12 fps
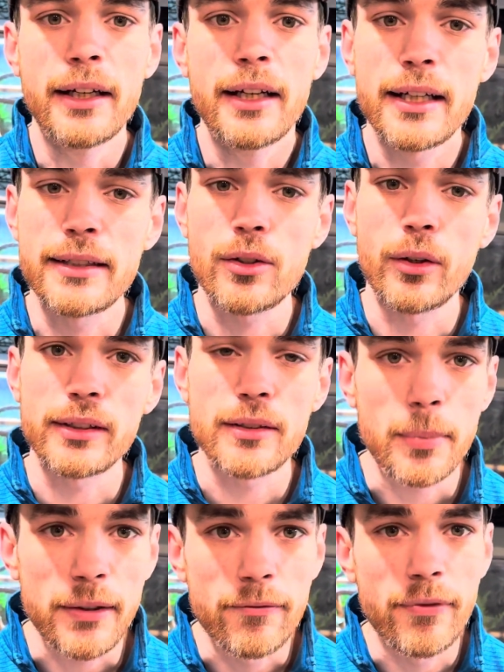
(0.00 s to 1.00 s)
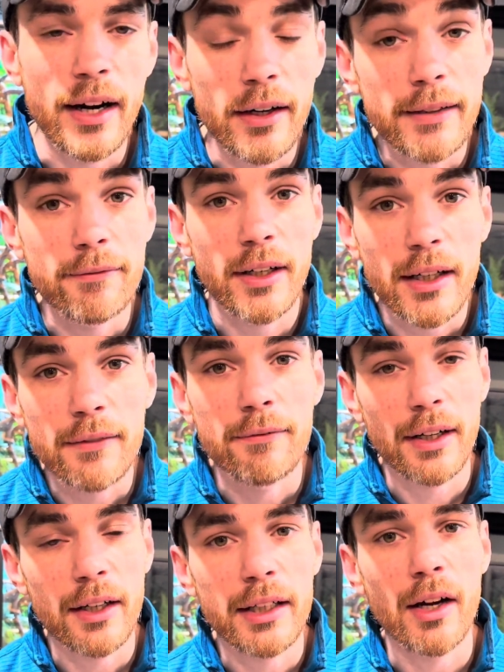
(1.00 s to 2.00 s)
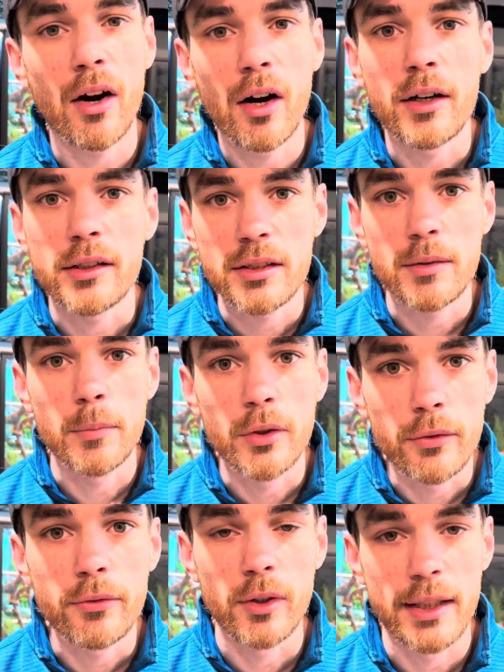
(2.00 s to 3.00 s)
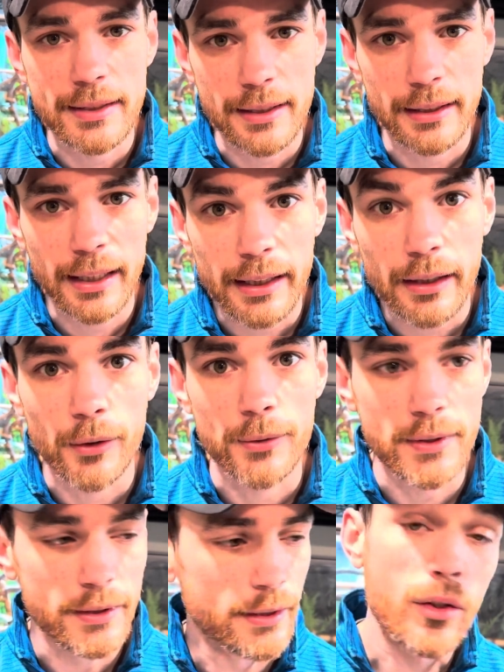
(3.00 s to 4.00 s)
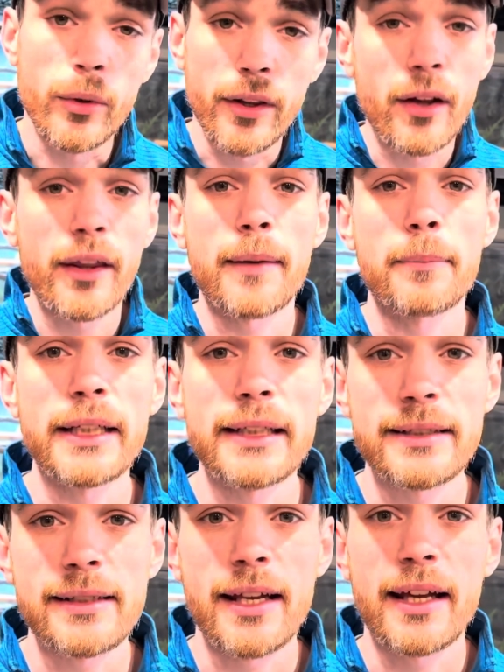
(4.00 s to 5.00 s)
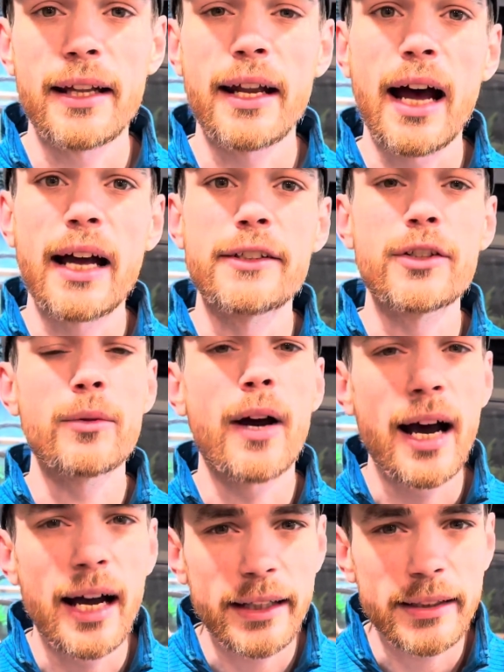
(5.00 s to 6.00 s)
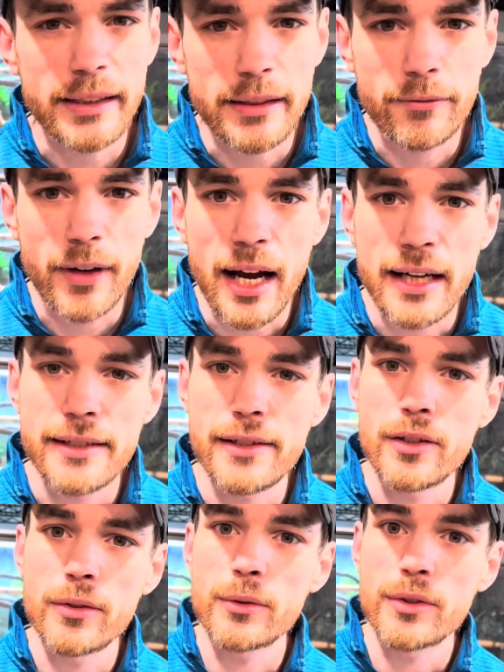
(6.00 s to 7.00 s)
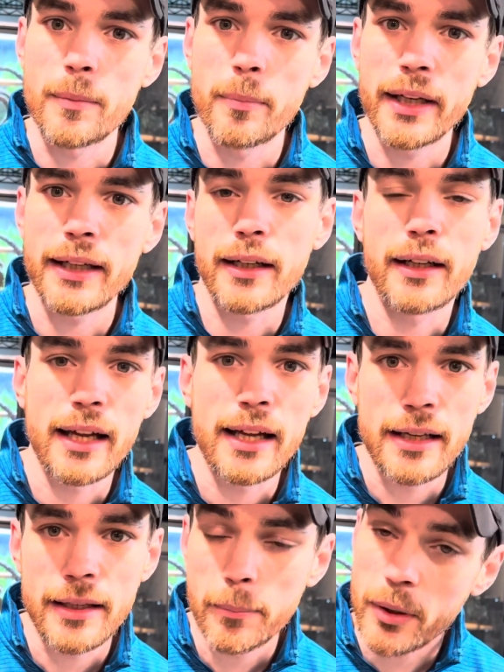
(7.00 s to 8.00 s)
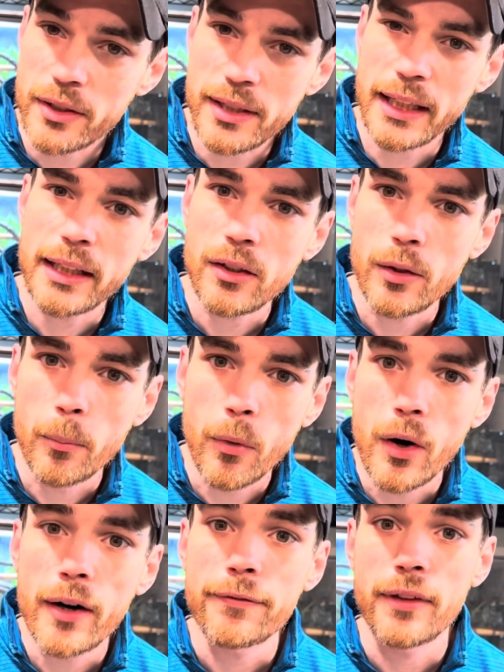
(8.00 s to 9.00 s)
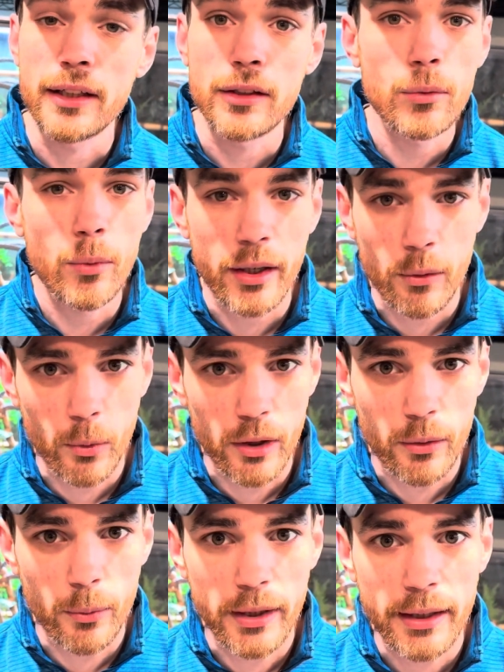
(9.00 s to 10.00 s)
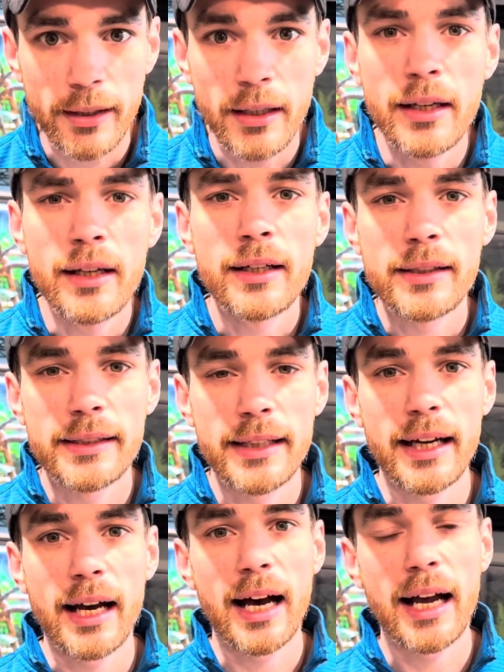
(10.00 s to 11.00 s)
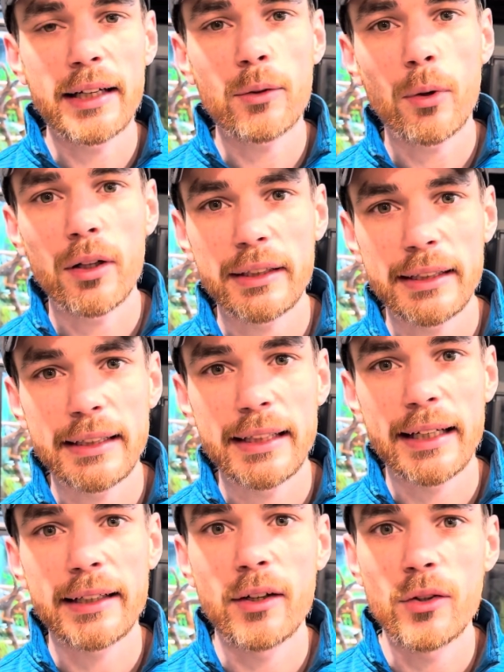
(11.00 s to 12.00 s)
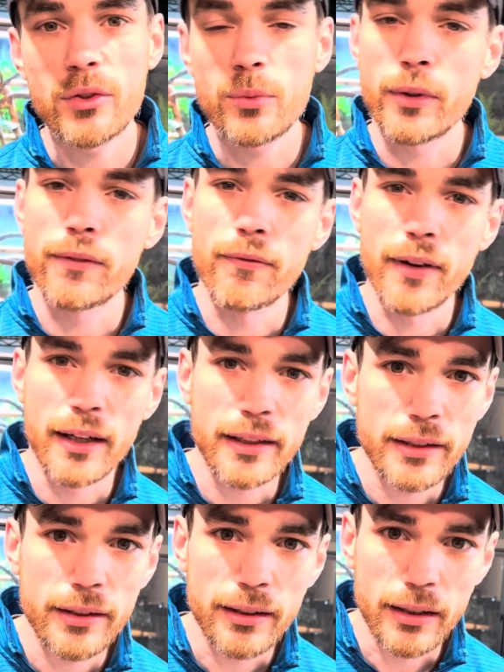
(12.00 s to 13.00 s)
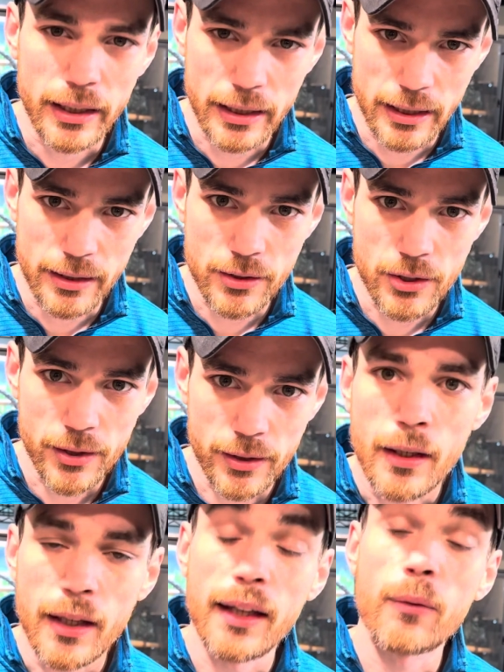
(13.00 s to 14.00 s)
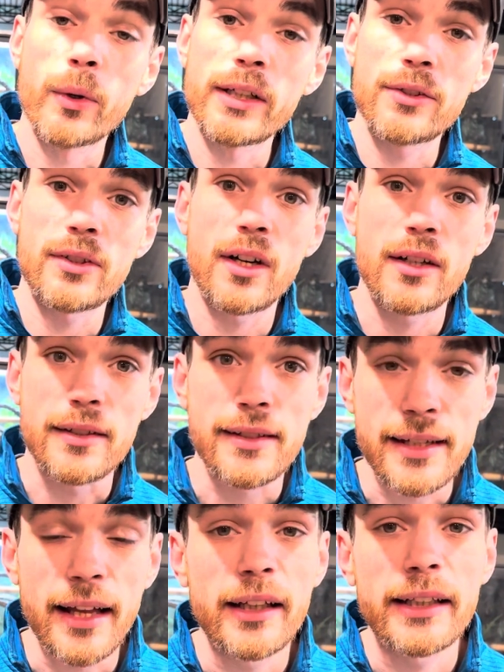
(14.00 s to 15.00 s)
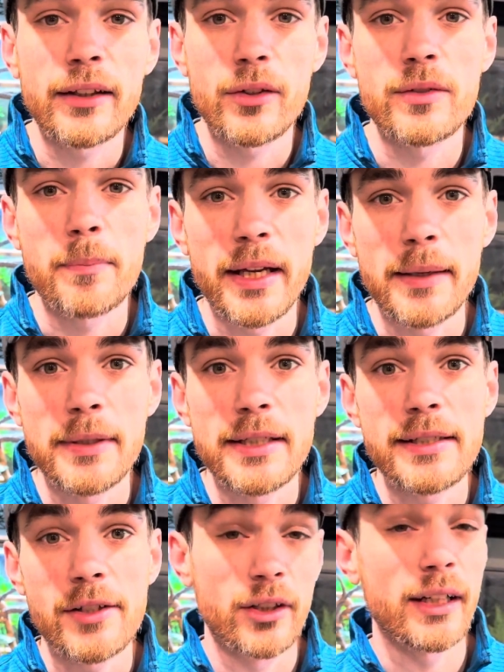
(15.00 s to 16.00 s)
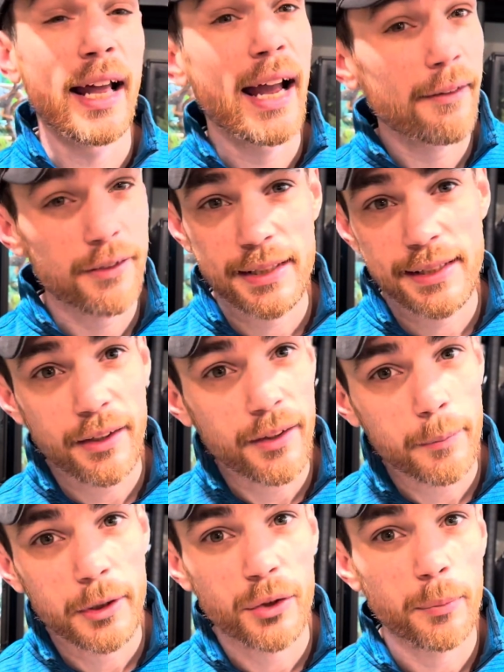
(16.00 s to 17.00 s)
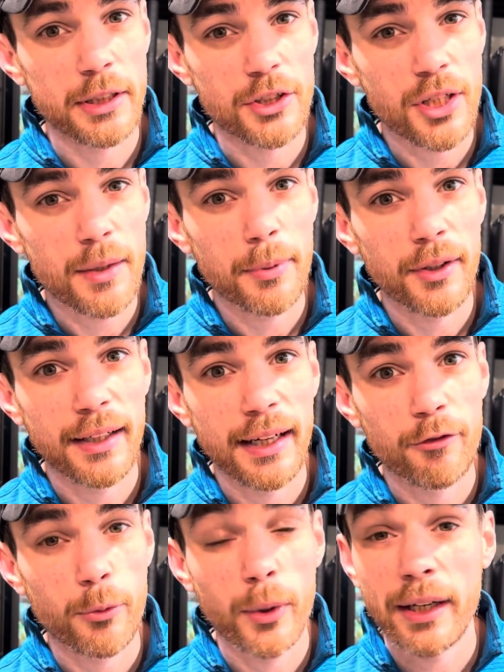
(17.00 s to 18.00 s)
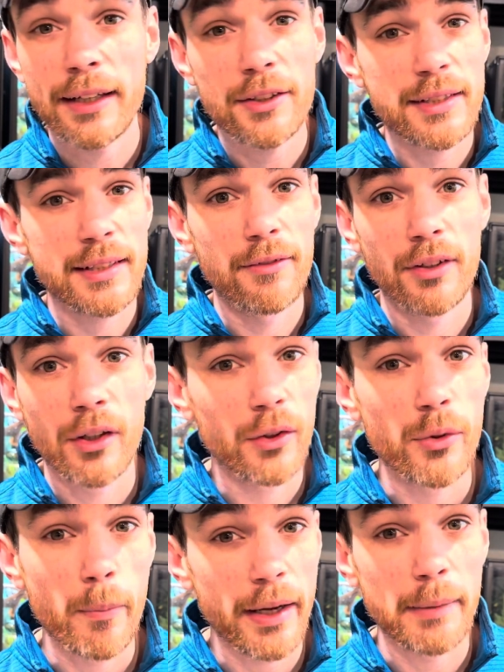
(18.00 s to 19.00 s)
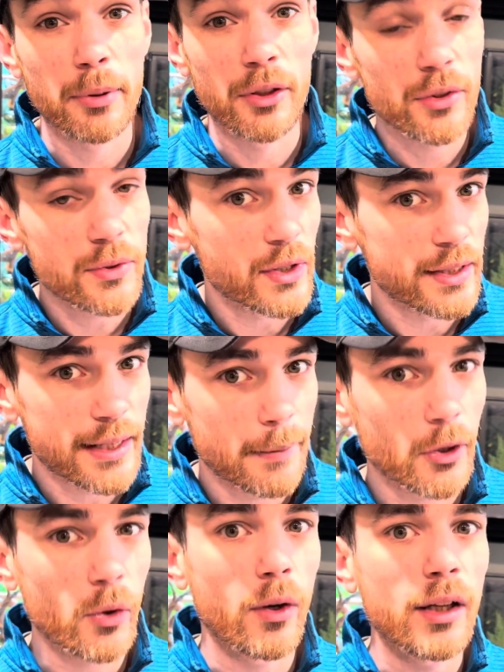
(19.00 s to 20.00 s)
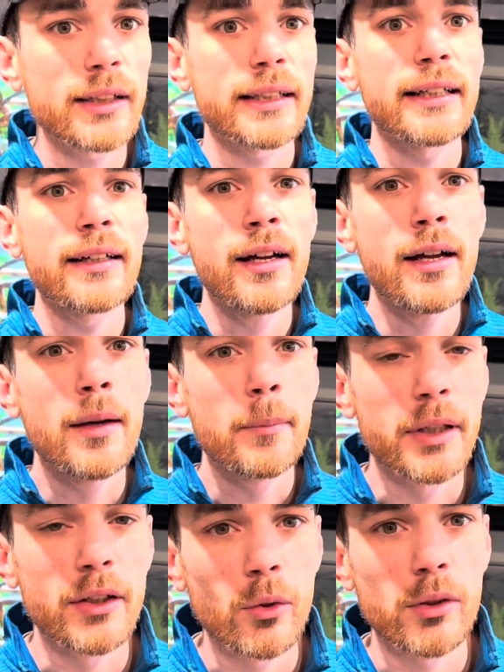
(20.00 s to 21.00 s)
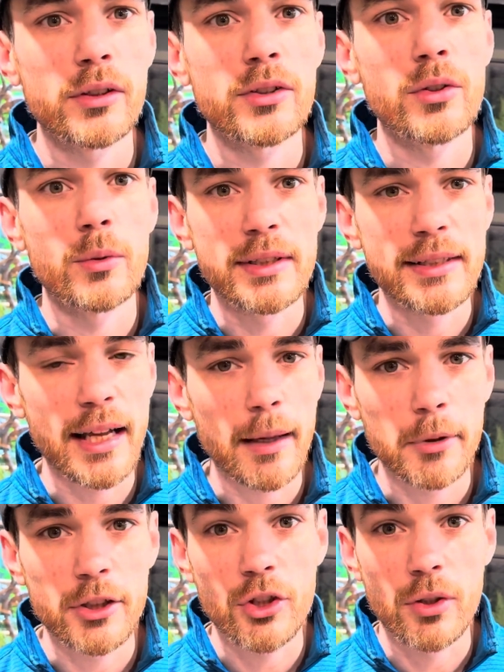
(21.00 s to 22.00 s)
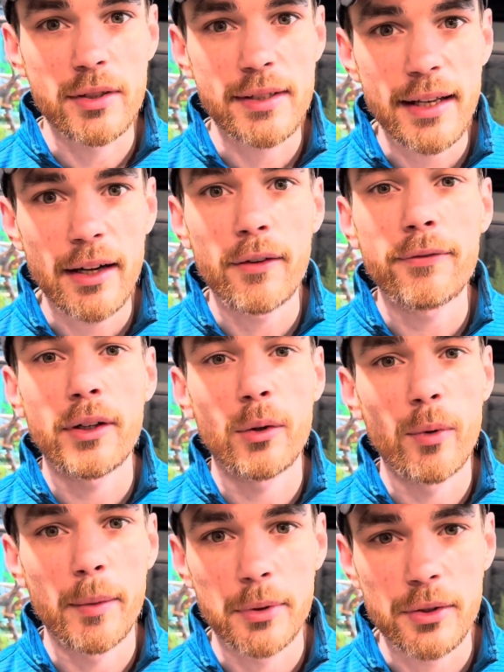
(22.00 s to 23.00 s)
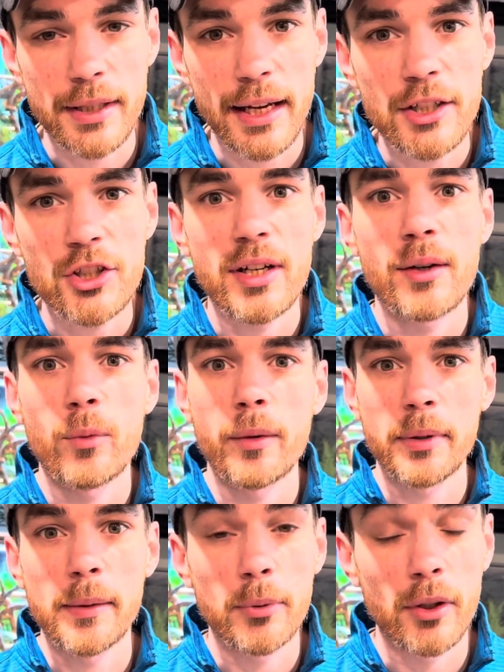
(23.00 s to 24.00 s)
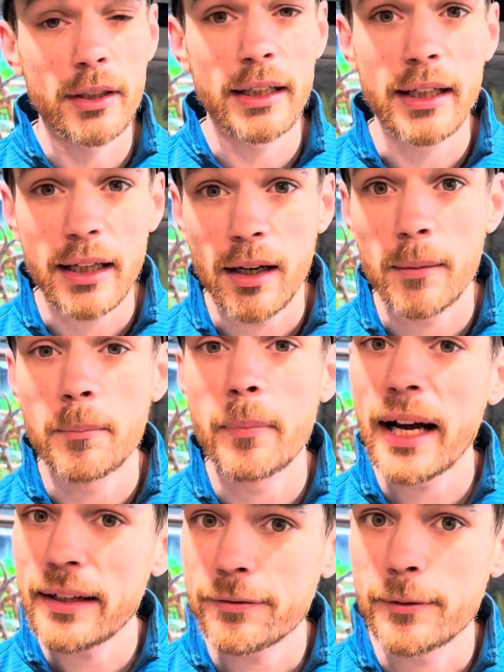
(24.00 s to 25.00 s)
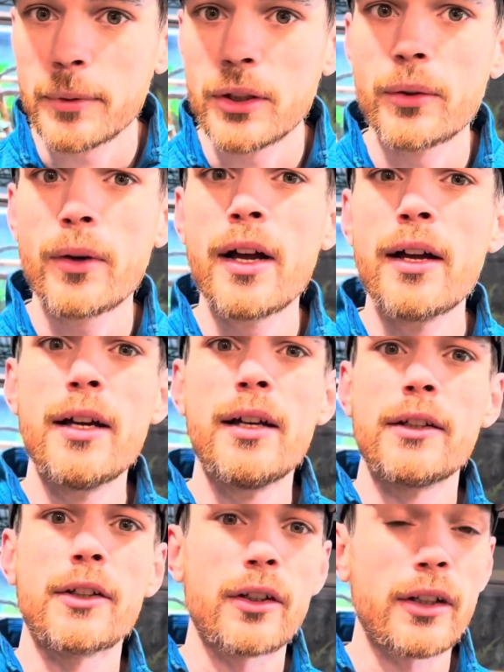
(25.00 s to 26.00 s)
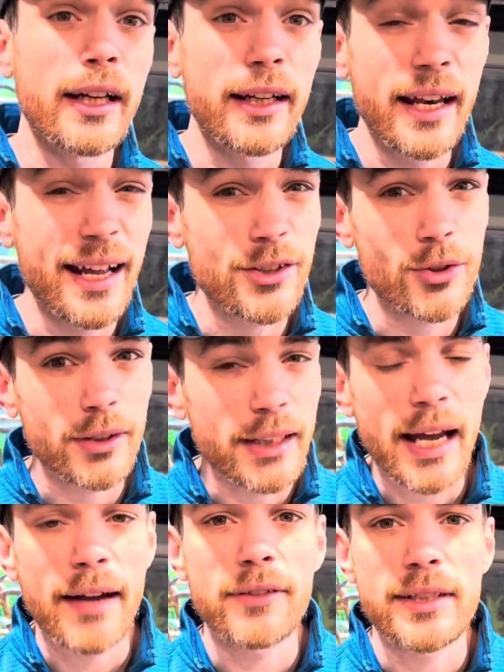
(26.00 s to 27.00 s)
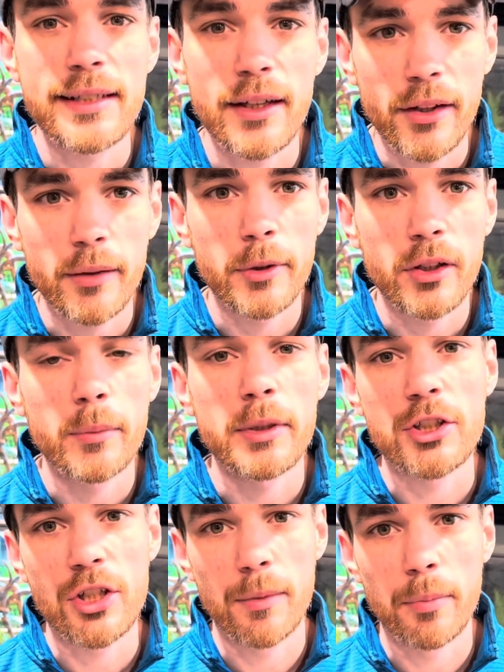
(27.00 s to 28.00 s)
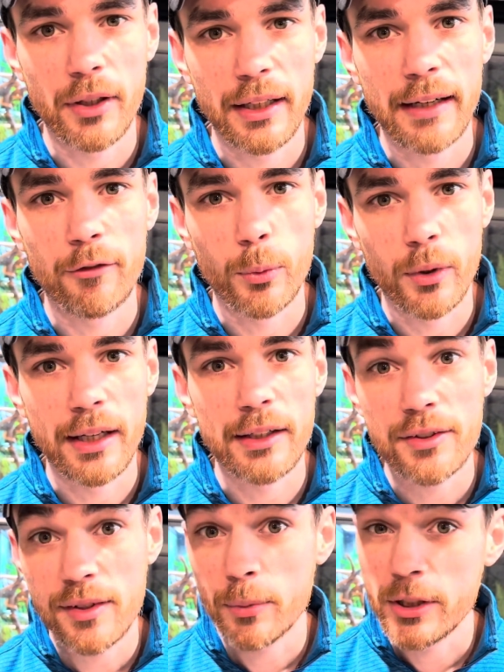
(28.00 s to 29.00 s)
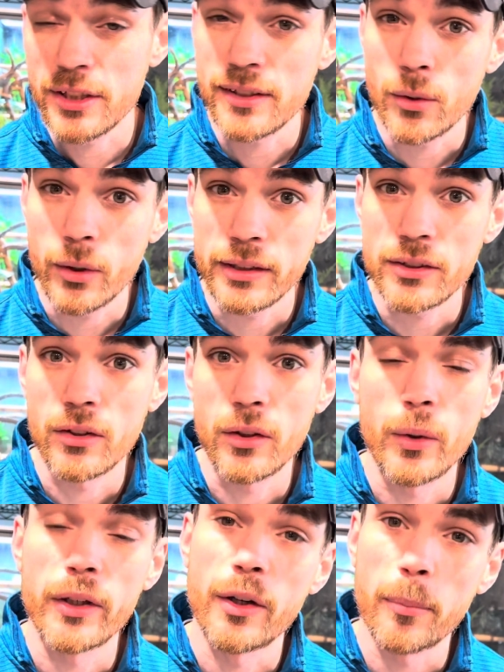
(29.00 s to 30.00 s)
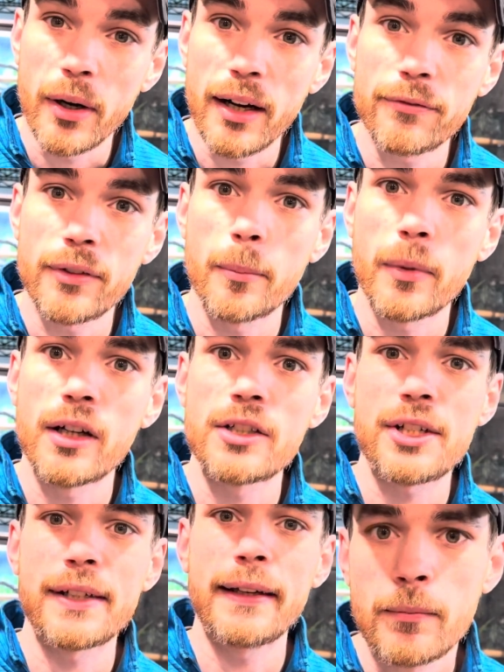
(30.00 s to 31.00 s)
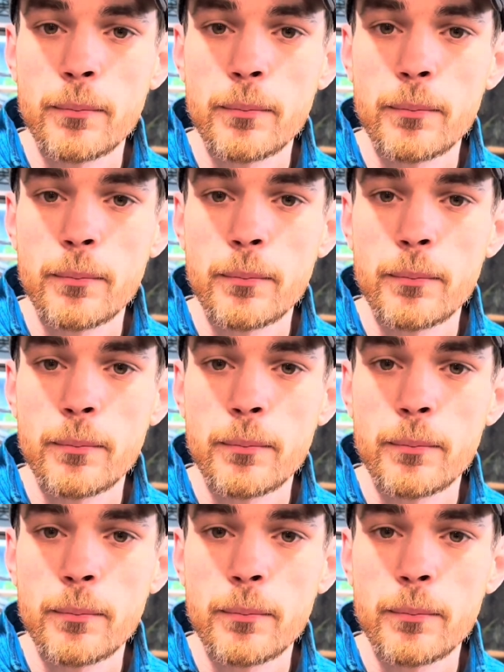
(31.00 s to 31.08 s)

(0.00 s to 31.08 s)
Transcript: It's going to be very, very, very hard to move crested geckos. But with all that being said, I do highly advise you to pick a particular morph that you want to work with, get high quality geckos with very good lineage, and then when you start selling those babies, you're going to have to sell them a little bit cheaper than everyone else, even though you might produce the same quality. But in order to establish yourself a reputation where people are going to come buy from you, you're going to naturally have to sell them a little bit cheaper than everyone else, which is going to lower your profit margin.